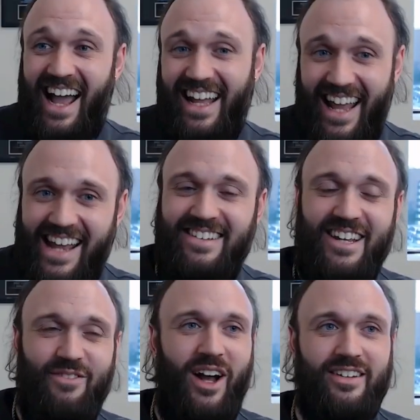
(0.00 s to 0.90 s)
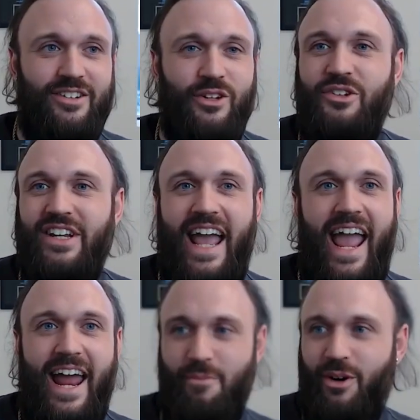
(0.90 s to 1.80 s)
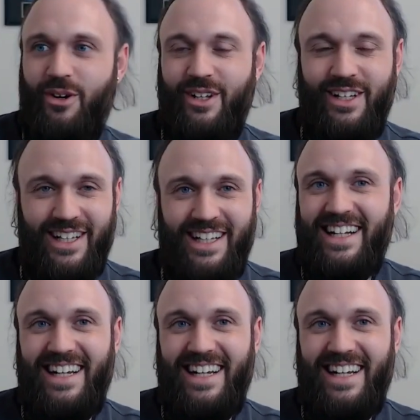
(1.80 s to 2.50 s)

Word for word: Yeah, eighteen months. Huh. Dude's an animal.